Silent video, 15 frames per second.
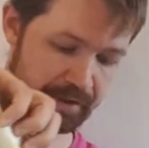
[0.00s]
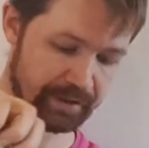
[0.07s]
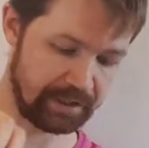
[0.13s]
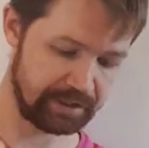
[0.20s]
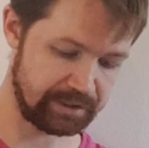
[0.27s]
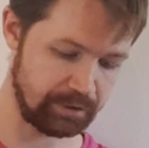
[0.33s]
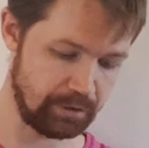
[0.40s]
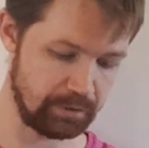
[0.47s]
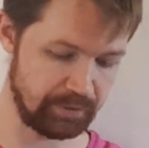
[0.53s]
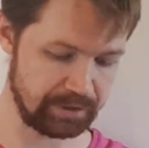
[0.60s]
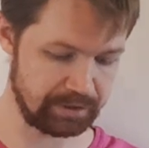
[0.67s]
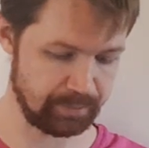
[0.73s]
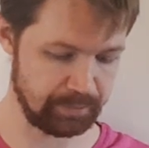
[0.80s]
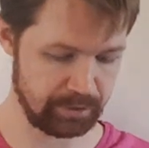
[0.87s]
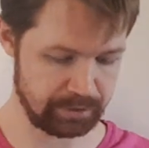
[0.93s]
That's
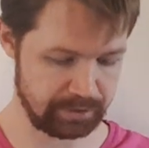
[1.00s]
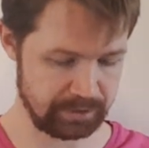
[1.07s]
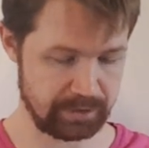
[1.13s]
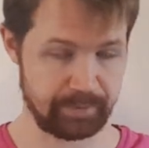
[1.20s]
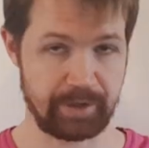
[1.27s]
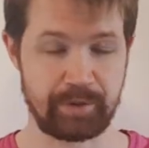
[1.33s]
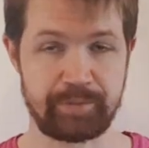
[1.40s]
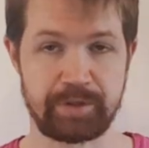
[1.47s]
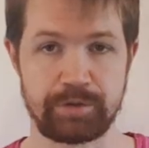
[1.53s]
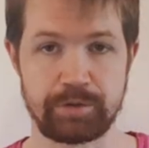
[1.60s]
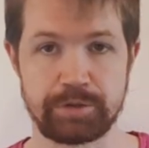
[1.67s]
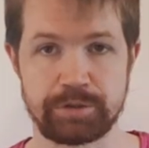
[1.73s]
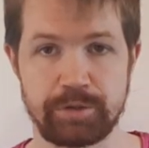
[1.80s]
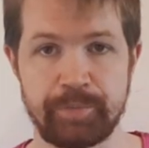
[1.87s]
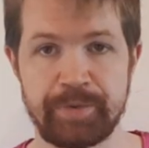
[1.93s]
always important in my opinion
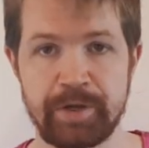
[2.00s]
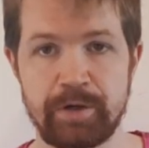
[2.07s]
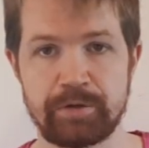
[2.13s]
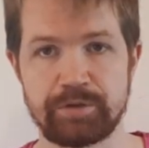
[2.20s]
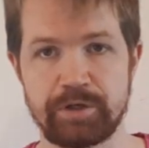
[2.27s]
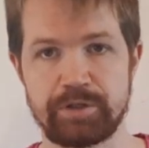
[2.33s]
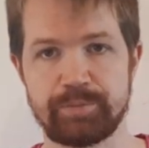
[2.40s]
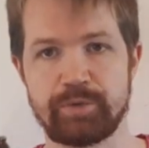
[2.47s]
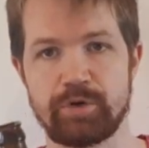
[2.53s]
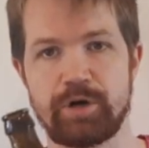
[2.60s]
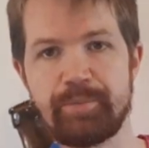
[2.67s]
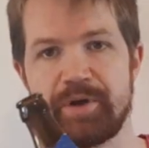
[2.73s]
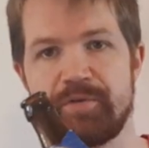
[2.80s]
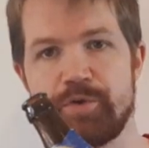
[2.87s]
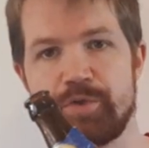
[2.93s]
also. Try to pour
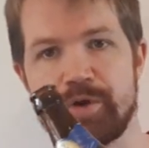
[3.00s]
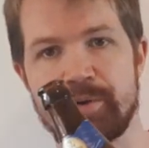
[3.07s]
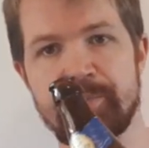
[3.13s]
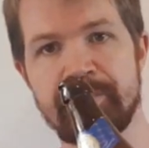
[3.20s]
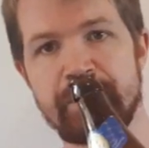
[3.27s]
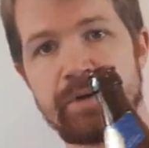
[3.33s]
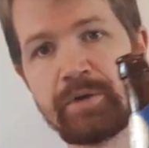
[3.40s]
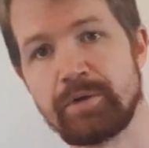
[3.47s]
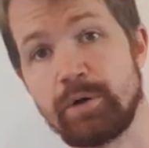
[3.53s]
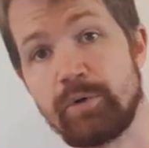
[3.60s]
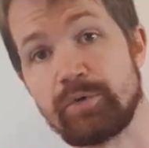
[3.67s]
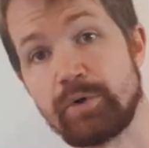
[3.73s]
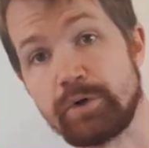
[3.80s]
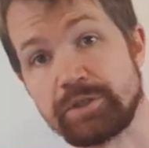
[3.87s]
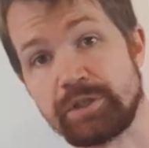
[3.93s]
up everything.
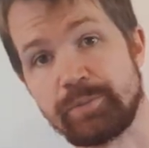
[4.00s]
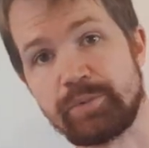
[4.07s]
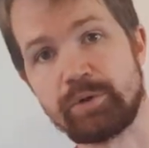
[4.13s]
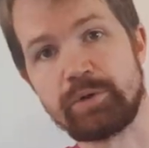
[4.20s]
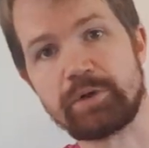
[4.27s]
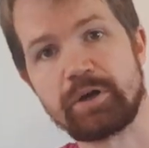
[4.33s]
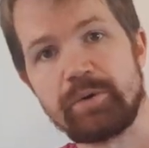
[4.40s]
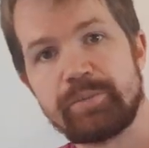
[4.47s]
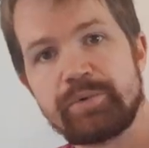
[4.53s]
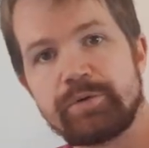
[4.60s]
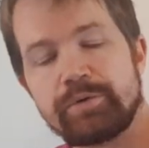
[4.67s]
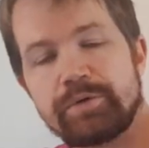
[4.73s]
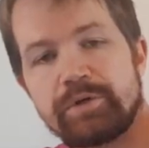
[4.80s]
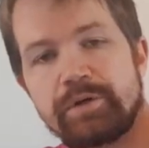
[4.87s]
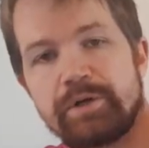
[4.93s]
Of course, I'm pouring up
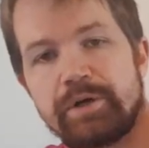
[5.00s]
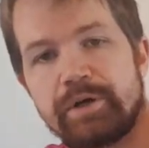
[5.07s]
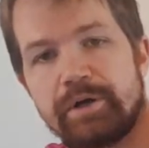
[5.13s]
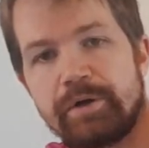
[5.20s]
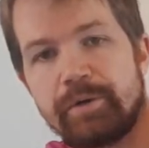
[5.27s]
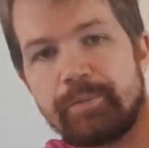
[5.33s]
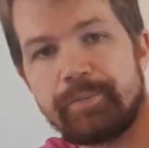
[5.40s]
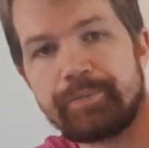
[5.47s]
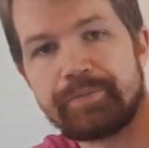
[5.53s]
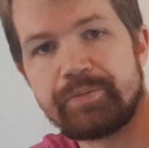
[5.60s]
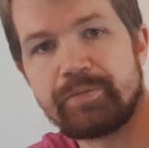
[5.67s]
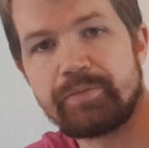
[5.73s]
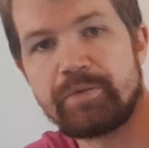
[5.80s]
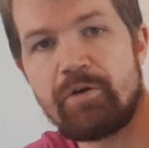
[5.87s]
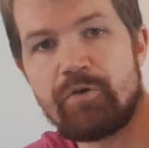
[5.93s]

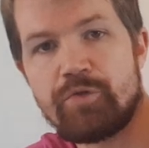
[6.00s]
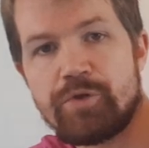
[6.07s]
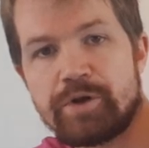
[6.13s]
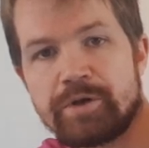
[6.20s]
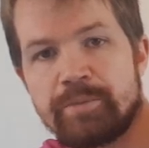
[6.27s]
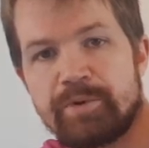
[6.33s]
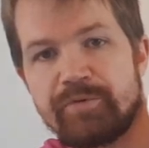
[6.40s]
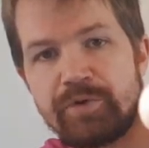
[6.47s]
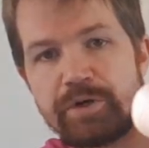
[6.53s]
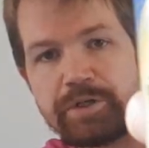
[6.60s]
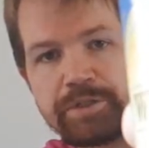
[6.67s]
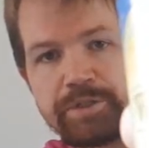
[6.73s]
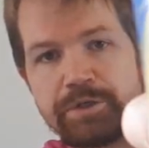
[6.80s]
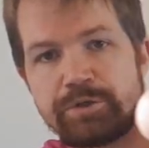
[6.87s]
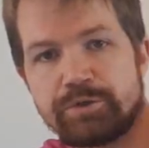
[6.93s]
everything before I
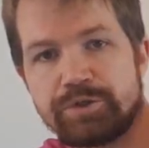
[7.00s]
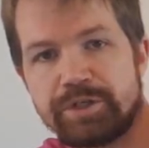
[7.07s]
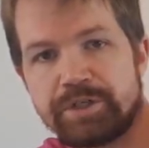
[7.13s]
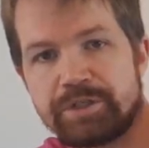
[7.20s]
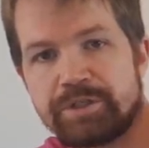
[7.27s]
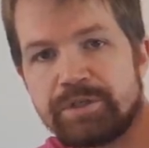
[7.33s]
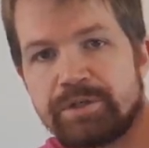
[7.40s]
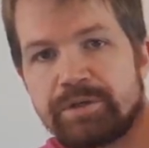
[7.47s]
start to drink.